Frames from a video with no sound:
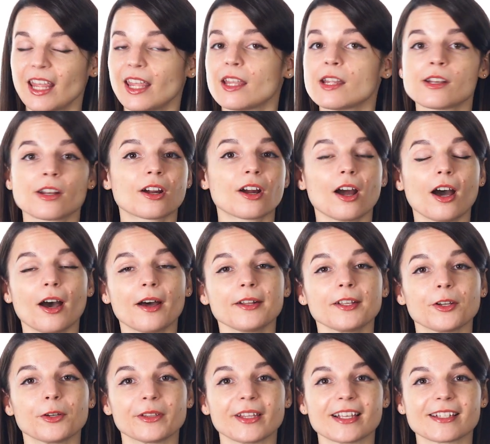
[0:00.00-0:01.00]
In our
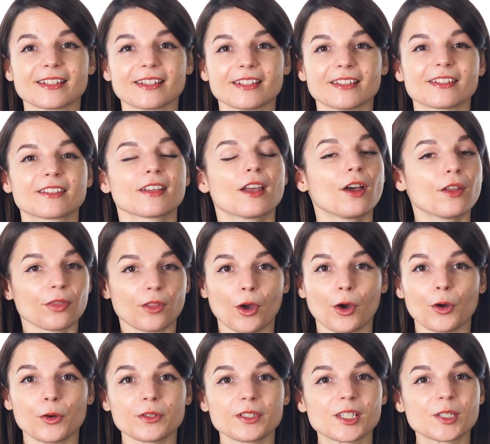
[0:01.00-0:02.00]
audio lessons, the
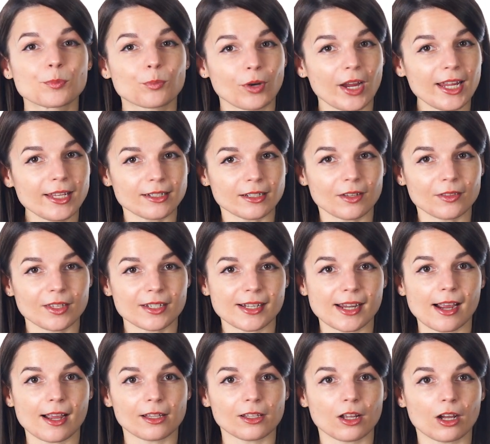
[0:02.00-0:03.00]
hosts break down the
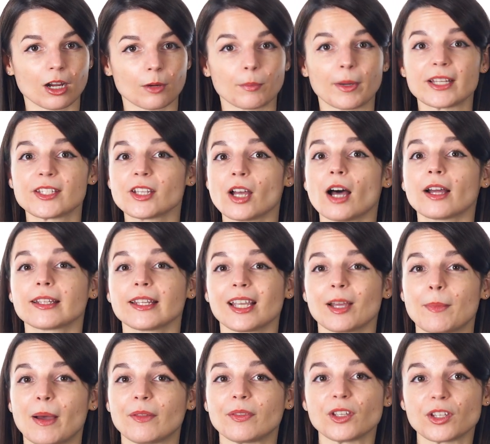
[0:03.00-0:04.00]
dialogue by talking
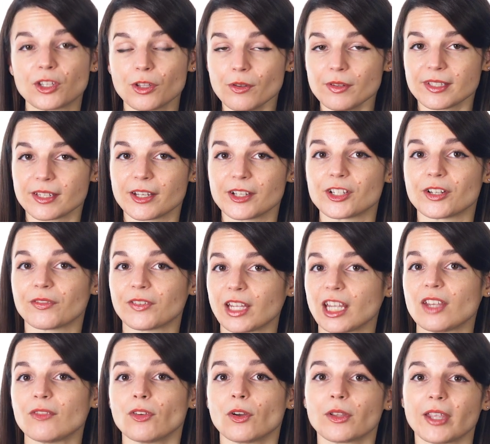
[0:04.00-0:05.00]
about the usage of
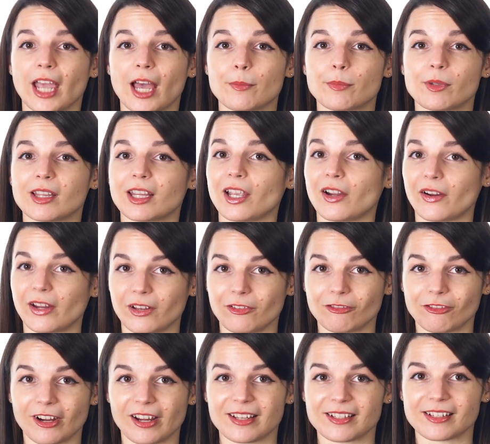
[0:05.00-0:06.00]
key vocabulary and
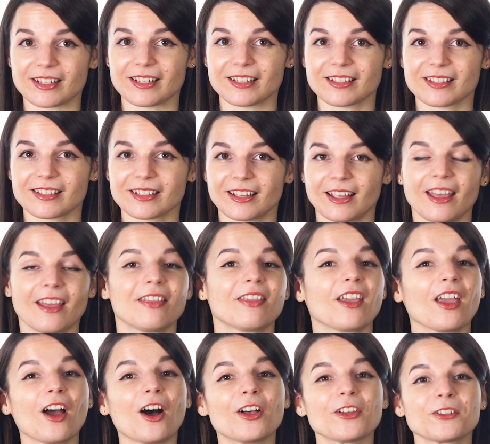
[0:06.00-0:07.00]
phrases.
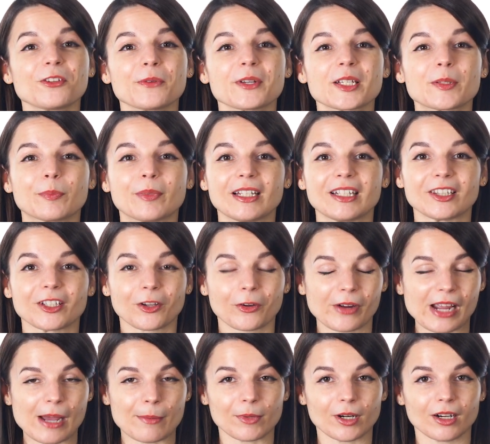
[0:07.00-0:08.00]
They also explain the
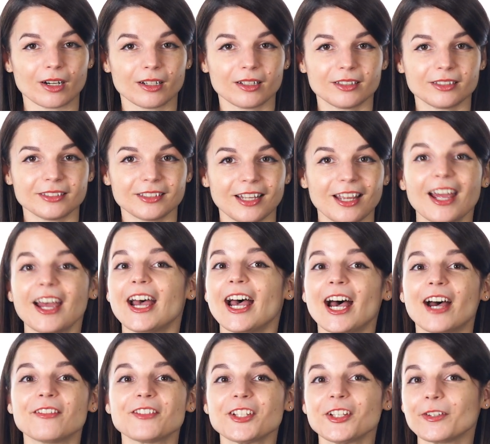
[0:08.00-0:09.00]
grammar.
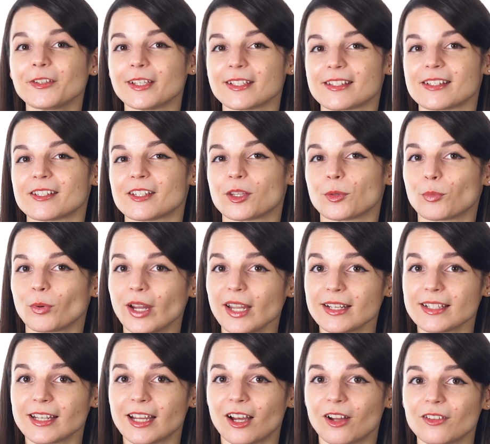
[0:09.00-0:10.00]
After you listen to the
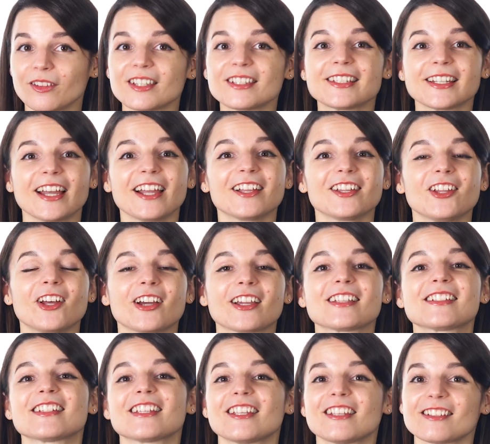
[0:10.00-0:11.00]
breakdown, the dialogue
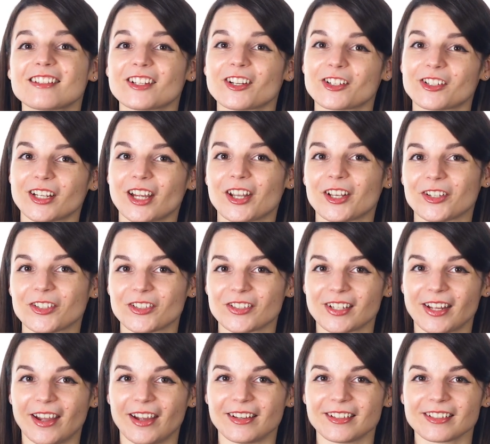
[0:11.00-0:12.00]
is easier to
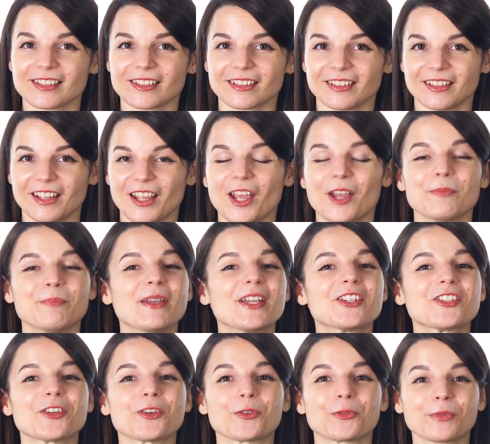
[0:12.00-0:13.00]
understand. Make
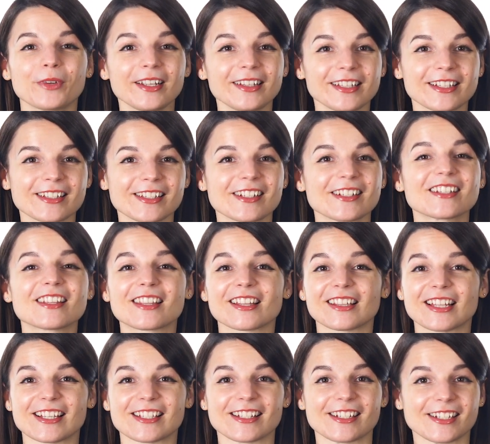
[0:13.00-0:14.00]
sure to re-listen to the
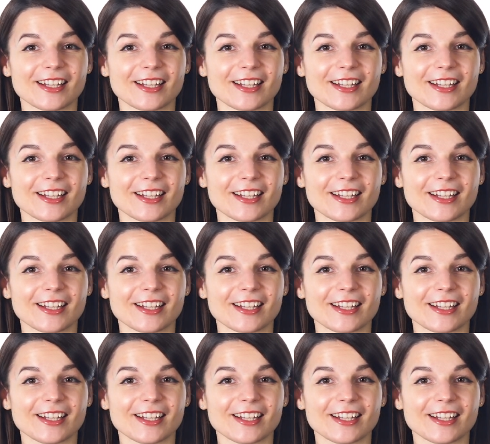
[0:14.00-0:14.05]
lesson